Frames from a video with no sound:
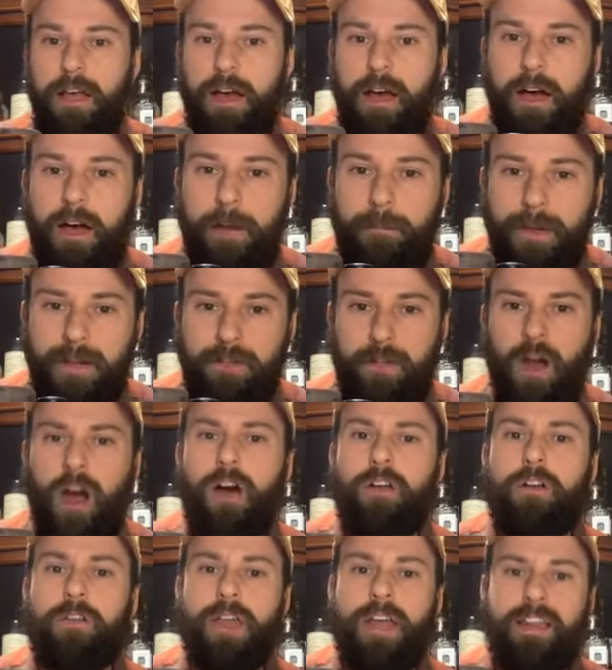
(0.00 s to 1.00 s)
uh, meant to
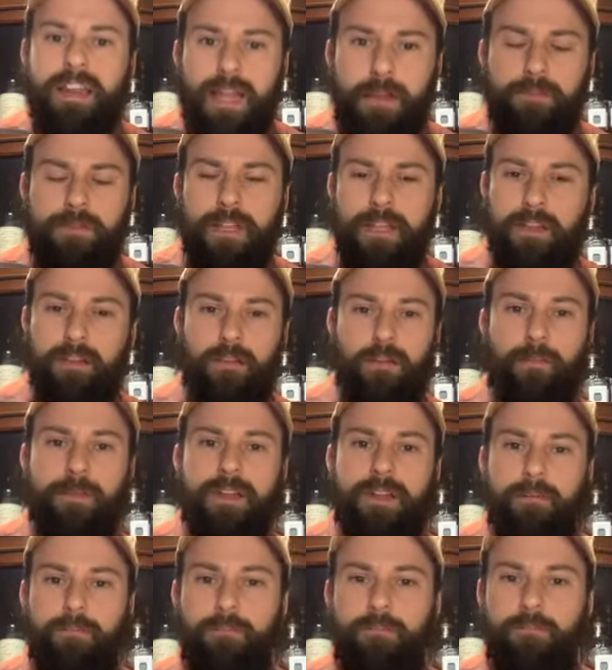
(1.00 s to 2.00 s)
honor that namesake a little
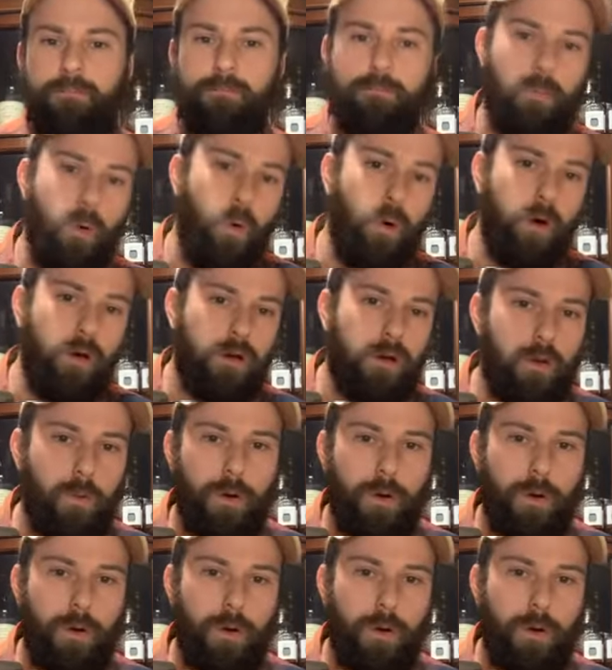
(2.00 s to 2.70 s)
bit more,